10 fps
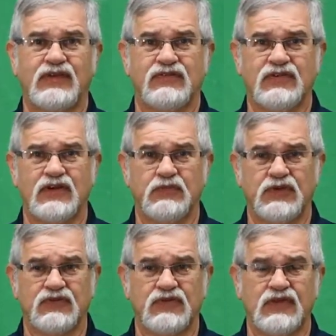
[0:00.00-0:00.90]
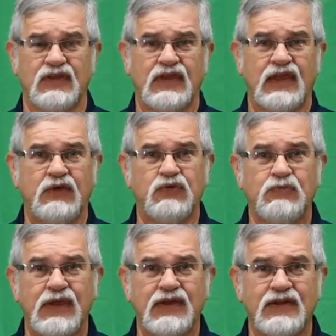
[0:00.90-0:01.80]
syllabus, it was
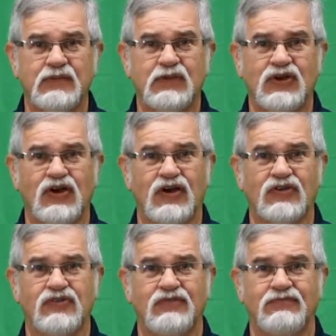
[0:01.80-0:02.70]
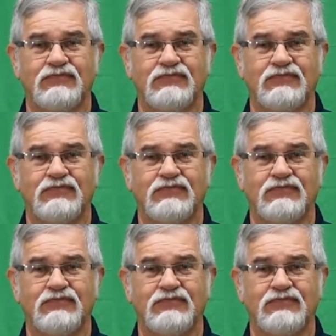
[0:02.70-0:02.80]
mainly because